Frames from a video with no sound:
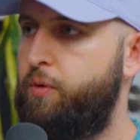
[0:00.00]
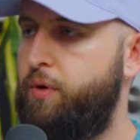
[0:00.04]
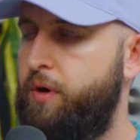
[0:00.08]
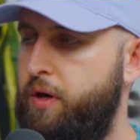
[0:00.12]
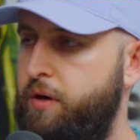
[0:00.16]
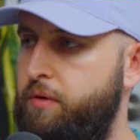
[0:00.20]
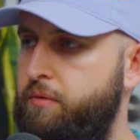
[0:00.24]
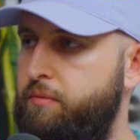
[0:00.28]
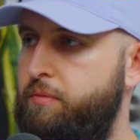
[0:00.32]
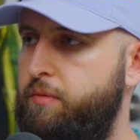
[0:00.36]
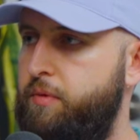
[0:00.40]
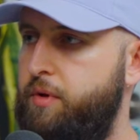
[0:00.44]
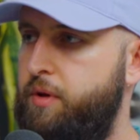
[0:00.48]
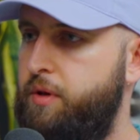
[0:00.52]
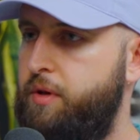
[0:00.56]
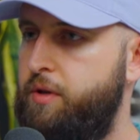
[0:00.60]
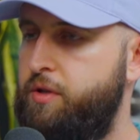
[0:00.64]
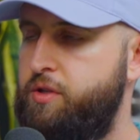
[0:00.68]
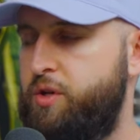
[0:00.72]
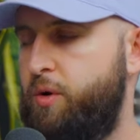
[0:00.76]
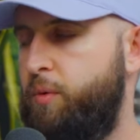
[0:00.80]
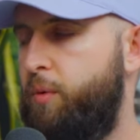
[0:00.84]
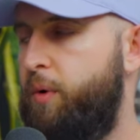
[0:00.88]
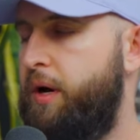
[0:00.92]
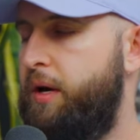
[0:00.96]
Okay.
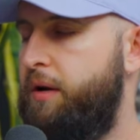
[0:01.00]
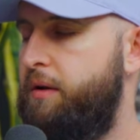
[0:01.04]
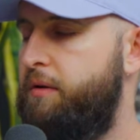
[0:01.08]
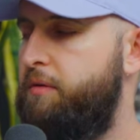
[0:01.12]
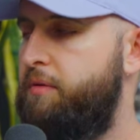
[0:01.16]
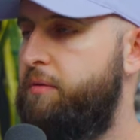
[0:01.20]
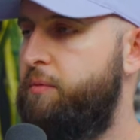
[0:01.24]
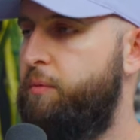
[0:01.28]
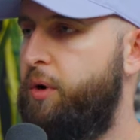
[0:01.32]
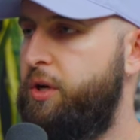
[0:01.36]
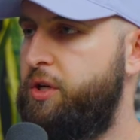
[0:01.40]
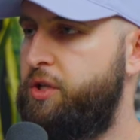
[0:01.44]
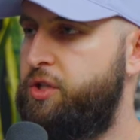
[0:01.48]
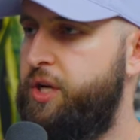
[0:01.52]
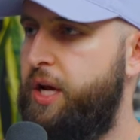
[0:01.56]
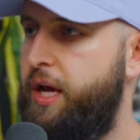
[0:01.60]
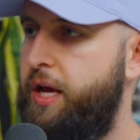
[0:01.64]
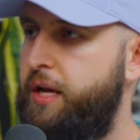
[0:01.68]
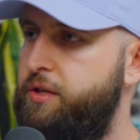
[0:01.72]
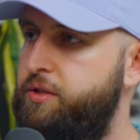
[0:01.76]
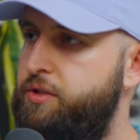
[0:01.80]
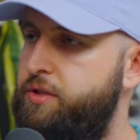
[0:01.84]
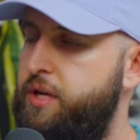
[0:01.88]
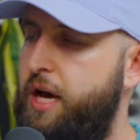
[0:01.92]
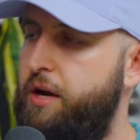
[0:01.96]
So what what
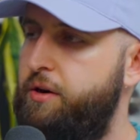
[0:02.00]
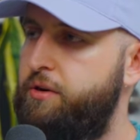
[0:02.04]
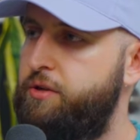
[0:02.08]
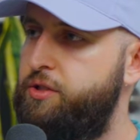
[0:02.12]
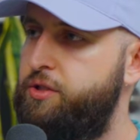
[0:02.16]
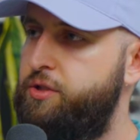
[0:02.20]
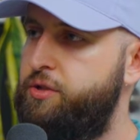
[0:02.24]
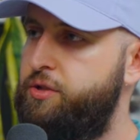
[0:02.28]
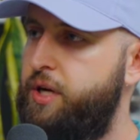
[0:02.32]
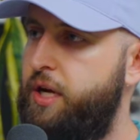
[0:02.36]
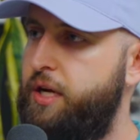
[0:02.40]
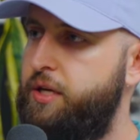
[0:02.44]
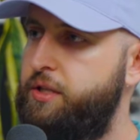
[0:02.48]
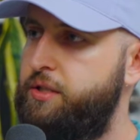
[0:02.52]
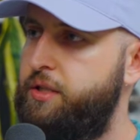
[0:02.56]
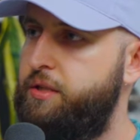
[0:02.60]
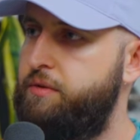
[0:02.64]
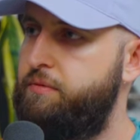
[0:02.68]
changed? How did you change